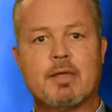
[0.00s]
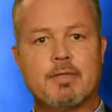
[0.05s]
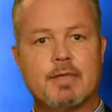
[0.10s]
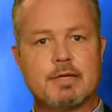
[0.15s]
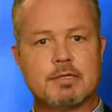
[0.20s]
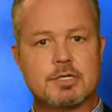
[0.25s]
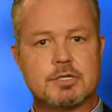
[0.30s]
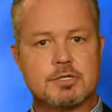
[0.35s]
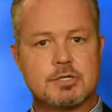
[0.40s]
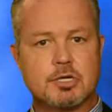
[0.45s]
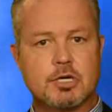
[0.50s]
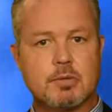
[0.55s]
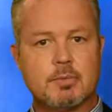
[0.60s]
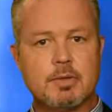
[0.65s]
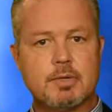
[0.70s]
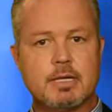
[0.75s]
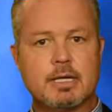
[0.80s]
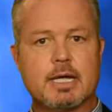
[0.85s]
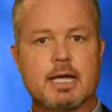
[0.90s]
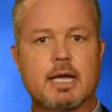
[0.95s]
that
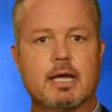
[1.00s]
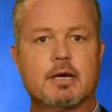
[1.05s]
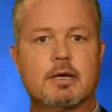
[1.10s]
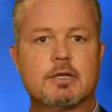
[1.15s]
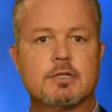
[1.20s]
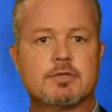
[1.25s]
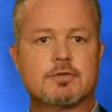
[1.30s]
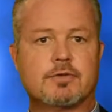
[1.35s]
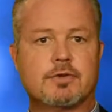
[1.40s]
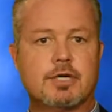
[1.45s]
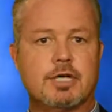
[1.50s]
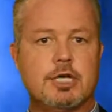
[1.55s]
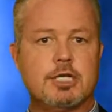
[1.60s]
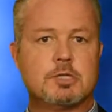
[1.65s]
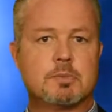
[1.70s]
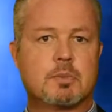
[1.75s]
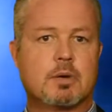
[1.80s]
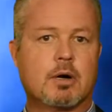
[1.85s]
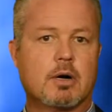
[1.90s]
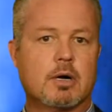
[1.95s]
determine the candidates for
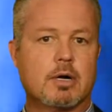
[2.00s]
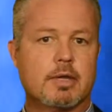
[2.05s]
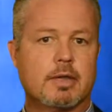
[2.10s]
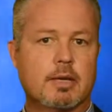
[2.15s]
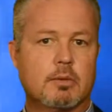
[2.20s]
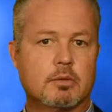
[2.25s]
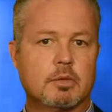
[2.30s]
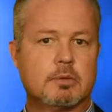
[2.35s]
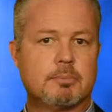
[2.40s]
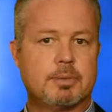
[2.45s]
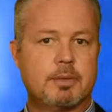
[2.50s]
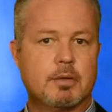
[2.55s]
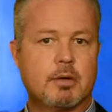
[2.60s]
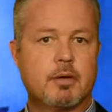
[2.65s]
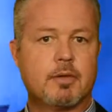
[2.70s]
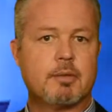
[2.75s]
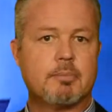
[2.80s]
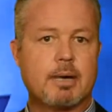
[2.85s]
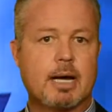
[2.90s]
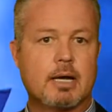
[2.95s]
each party that will appear
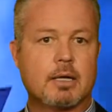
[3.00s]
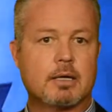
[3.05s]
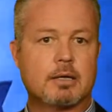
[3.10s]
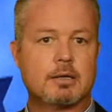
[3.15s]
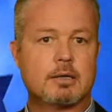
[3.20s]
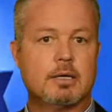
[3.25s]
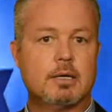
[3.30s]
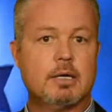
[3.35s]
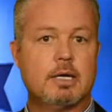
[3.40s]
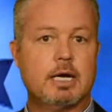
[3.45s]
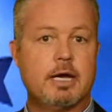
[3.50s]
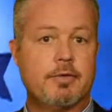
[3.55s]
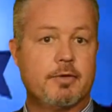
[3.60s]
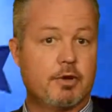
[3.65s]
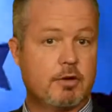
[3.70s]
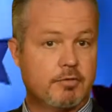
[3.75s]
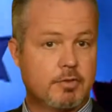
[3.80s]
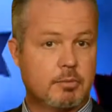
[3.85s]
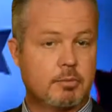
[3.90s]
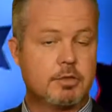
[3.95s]
on the ballot in the
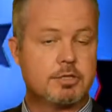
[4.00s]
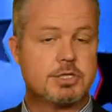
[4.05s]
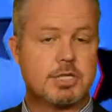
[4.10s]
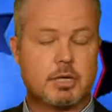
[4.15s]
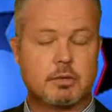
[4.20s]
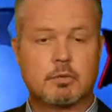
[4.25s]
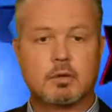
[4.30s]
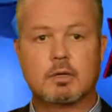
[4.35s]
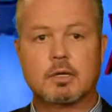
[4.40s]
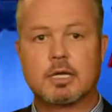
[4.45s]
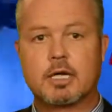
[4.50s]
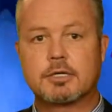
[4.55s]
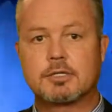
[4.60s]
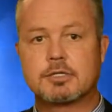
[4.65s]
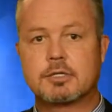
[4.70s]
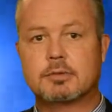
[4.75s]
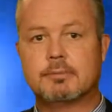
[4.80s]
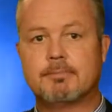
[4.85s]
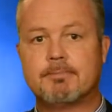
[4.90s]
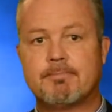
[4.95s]
November general
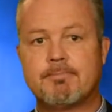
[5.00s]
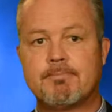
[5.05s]
election.